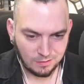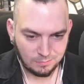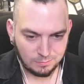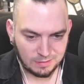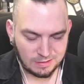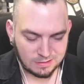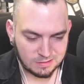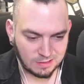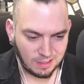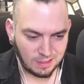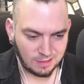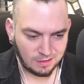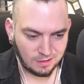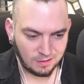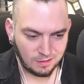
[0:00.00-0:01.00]
means
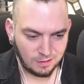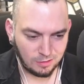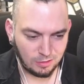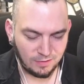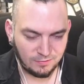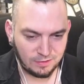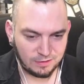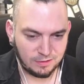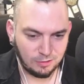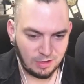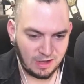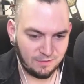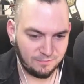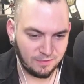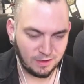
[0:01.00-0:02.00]
like you have an
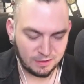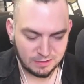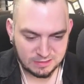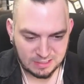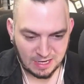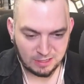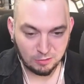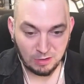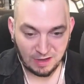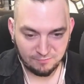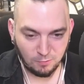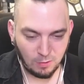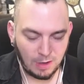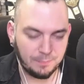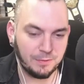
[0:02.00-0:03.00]
attack. You have
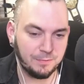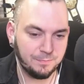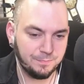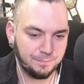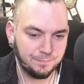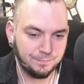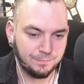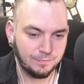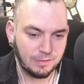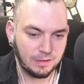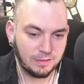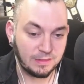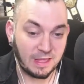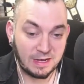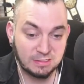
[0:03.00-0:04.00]
a weapon
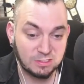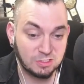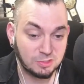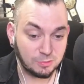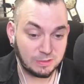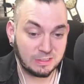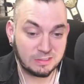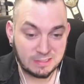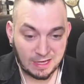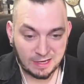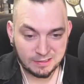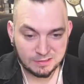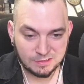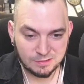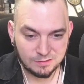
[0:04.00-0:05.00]
that has 3
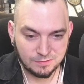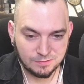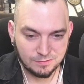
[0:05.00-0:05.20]
attacks,